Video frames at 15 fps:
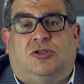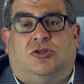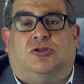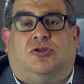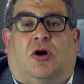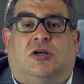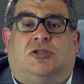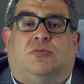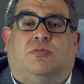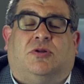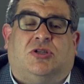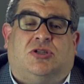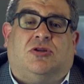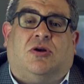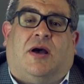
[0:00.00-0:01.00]
Your doctor will
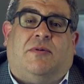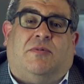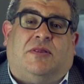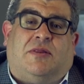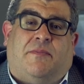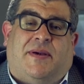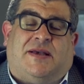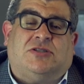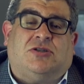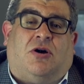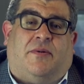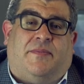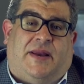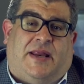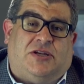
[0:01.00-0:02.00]
decide what the best
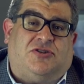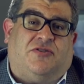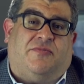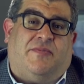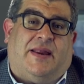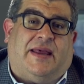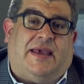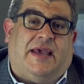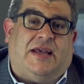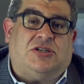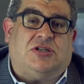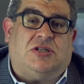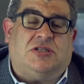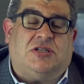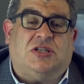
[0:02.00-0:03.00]
combination of
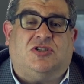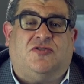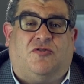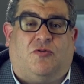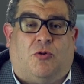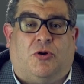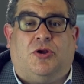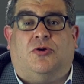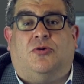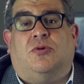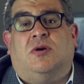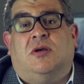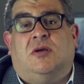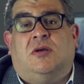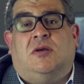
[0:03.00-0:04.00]
medications is for you.
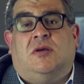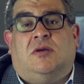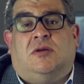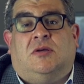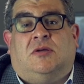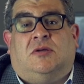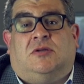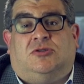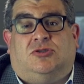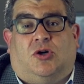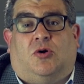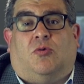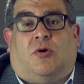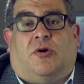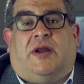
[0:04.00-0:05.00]

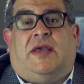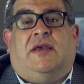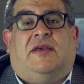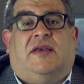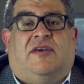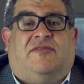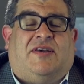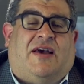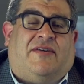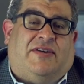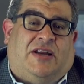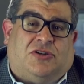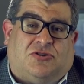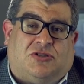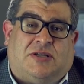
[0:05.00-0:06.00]
Don't worry, if you have an
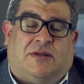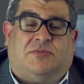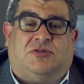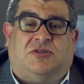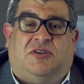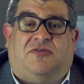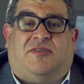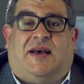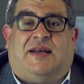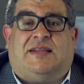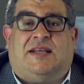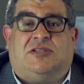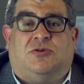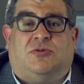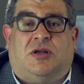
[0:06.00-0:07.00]
atrial septal defect,
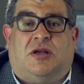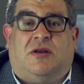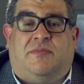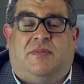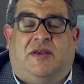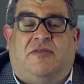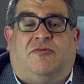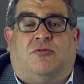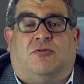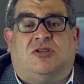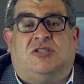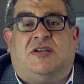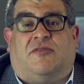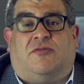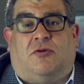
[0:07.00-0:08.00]
that's only going to be for
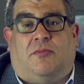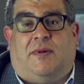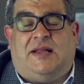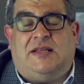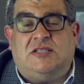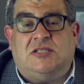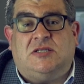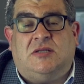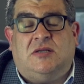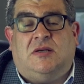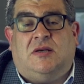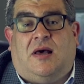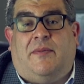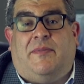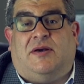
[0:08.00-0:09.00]
several months,
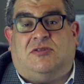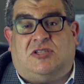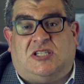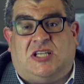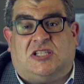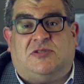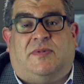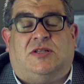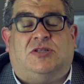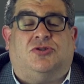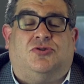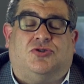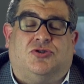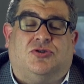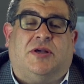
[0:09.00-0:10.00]
about six months
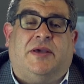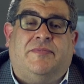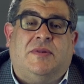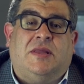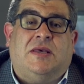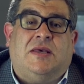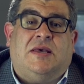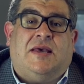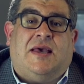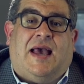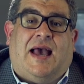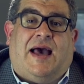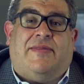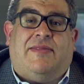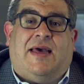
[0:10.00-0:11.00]
usually,
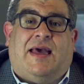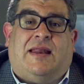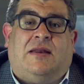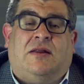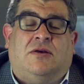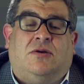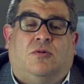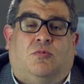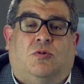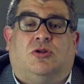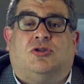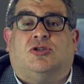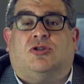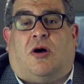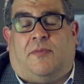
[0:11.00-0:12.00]
and then
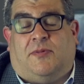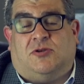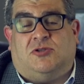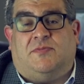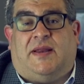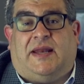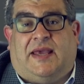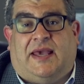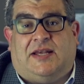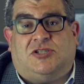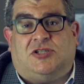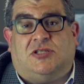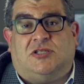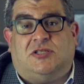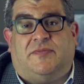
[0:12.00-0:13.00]
we'll stop those
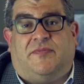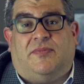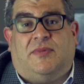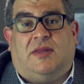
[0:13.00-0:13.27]
medications.